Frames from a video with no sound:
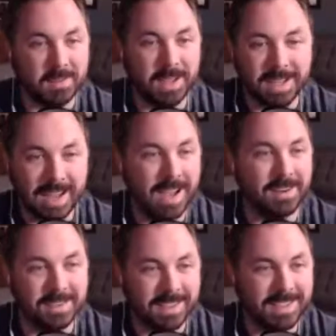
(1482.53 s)
to make it
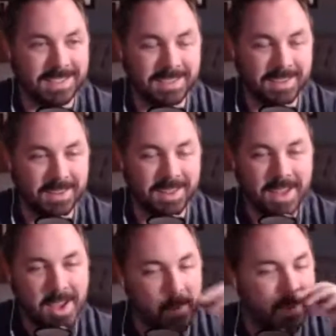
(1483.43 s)
kind of look like a studio.
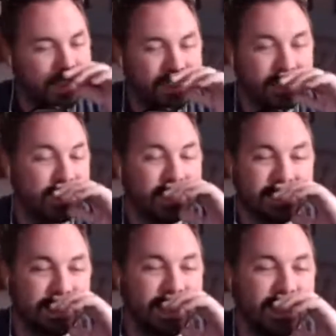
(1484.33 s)
but
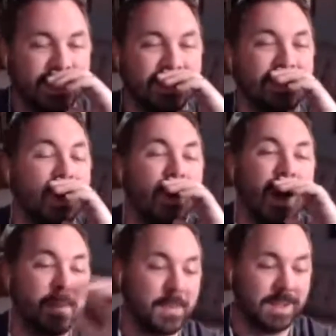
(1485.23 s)
it looks so
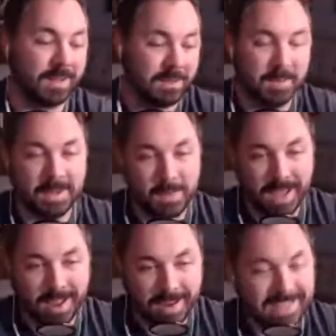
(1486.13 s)
unbelievably
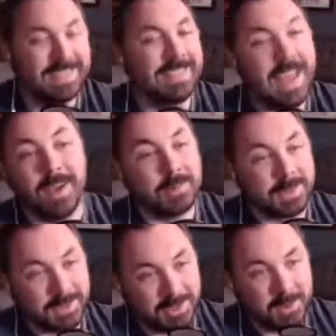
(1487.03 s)
bad and
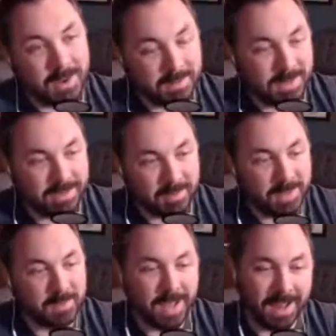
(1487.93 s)
sounds so
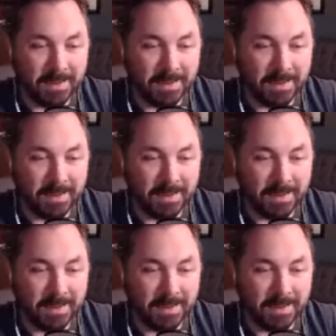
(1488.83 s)
unbelievably bad.